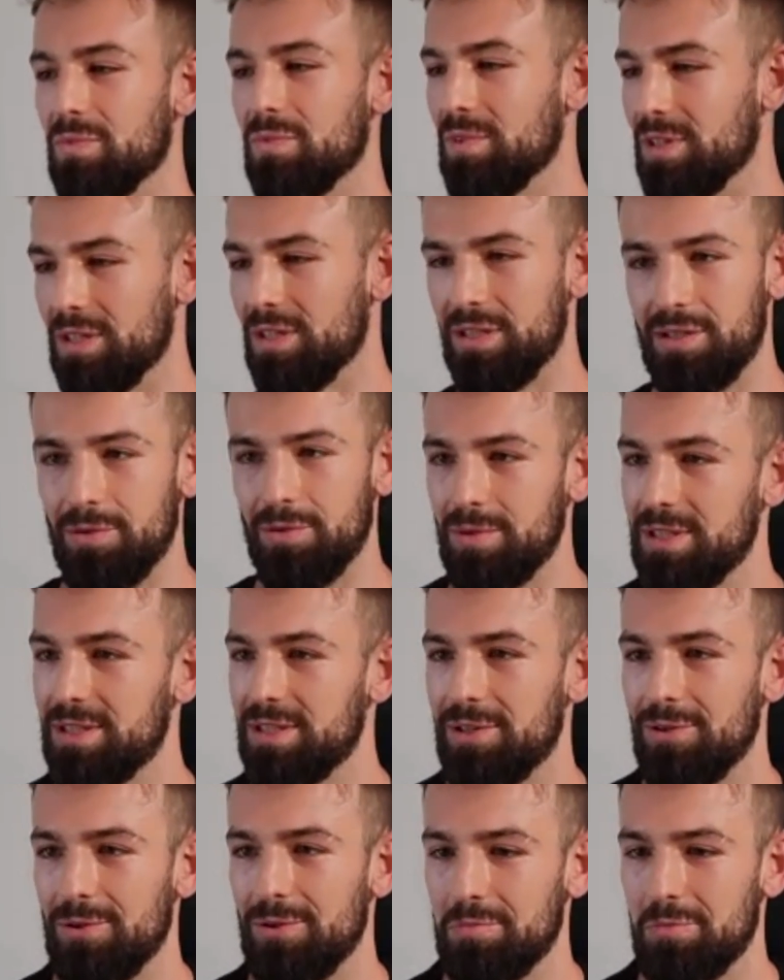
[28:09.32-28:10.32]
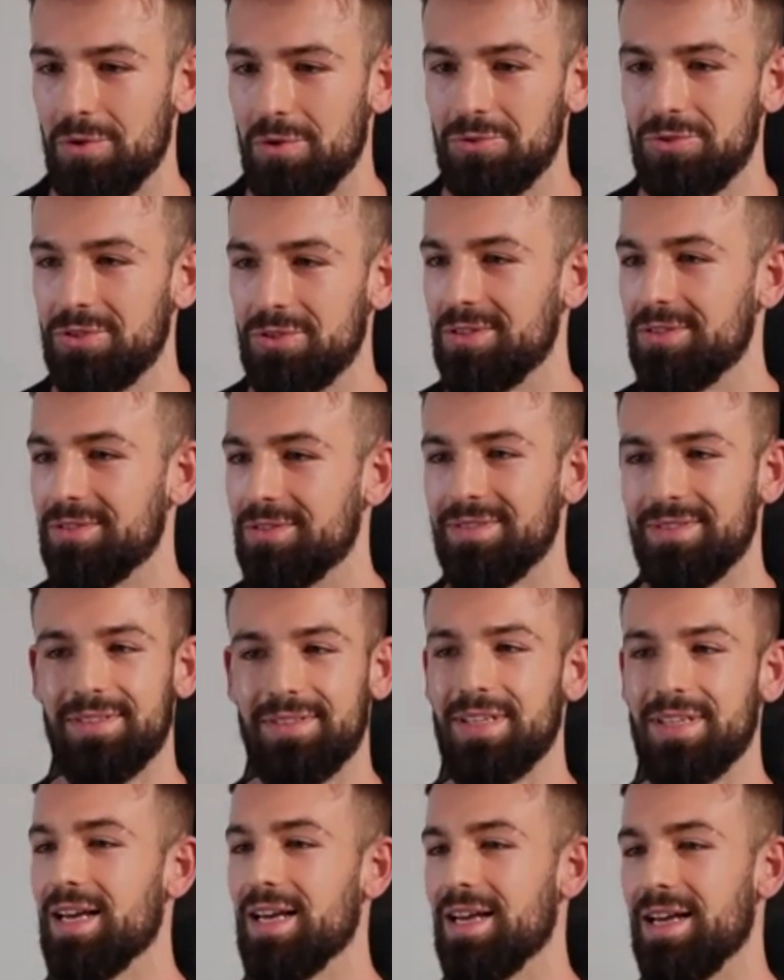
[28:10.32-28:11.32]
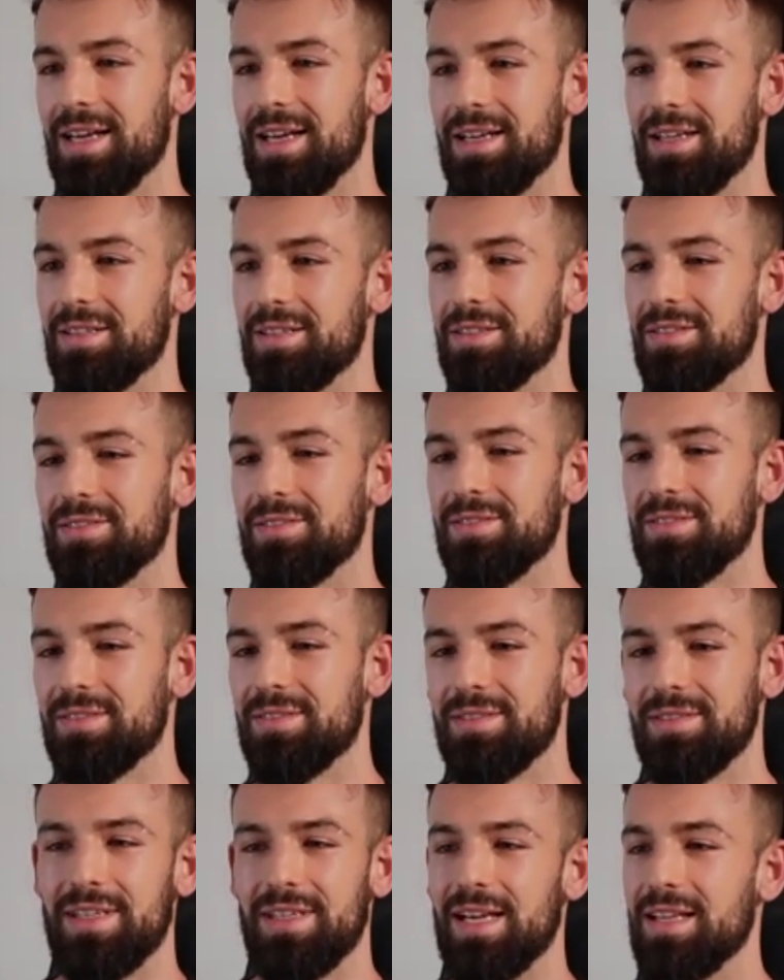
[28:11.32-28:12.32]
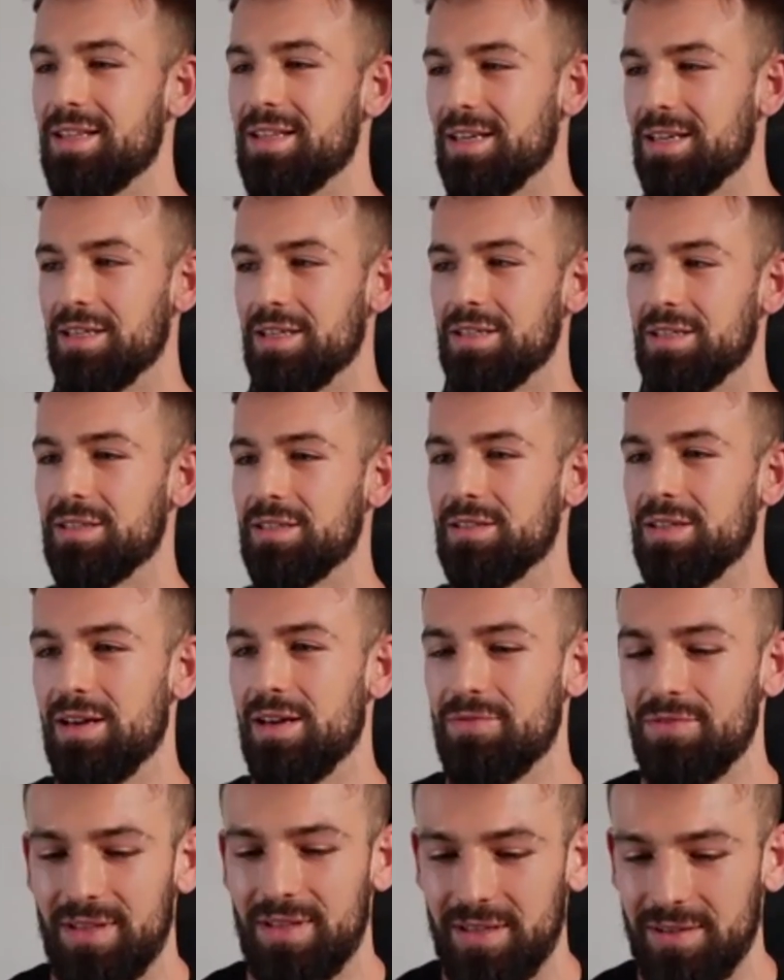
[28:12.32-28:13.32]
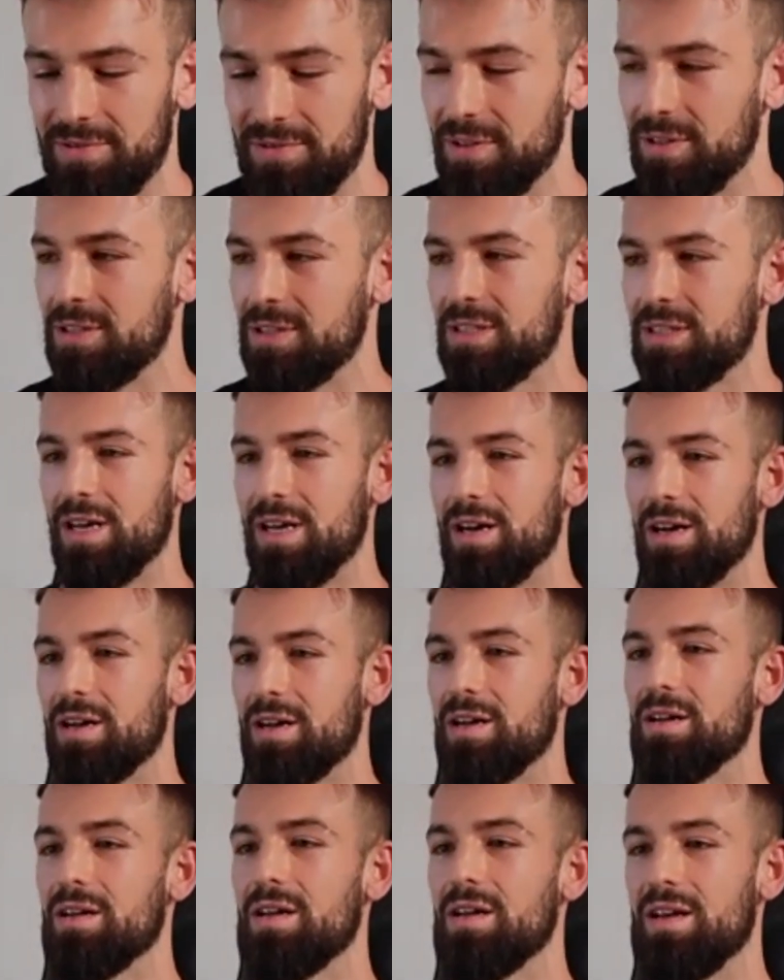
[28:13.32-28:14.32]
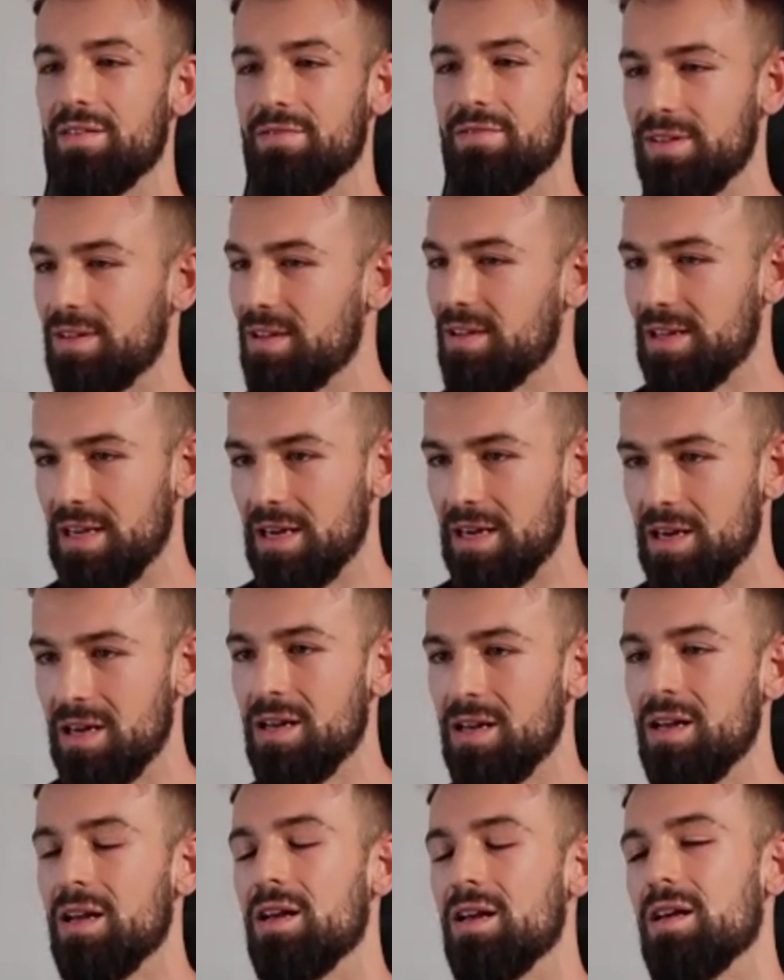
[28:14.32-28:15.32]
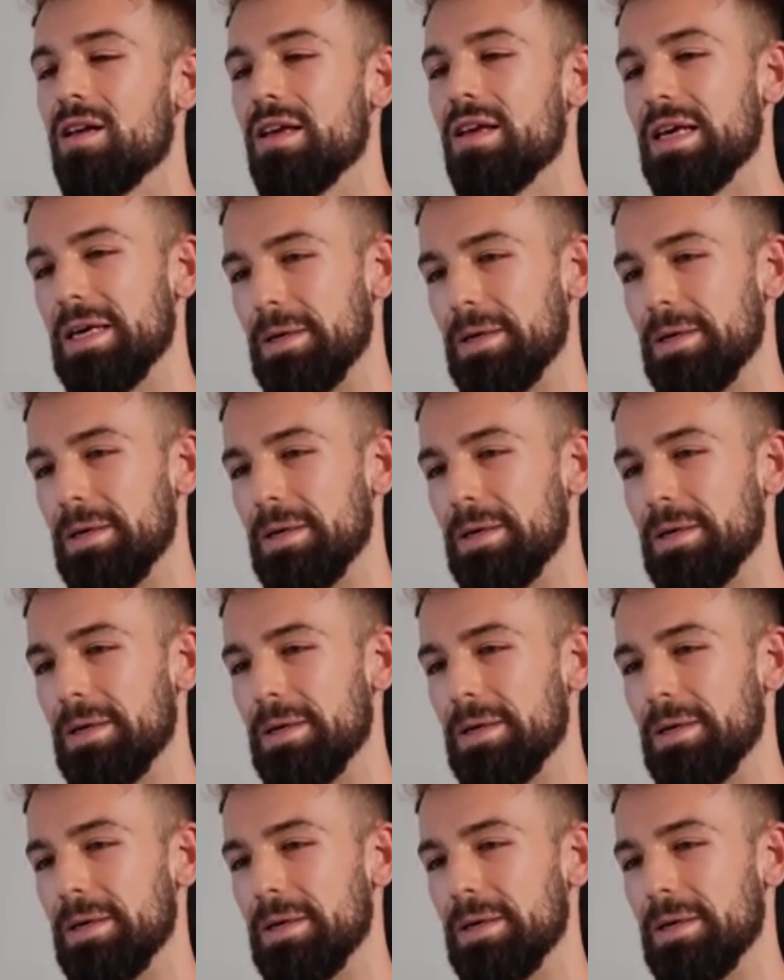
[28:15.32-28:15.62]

there is no emotion and everything feels stuck. Everything. Yeah.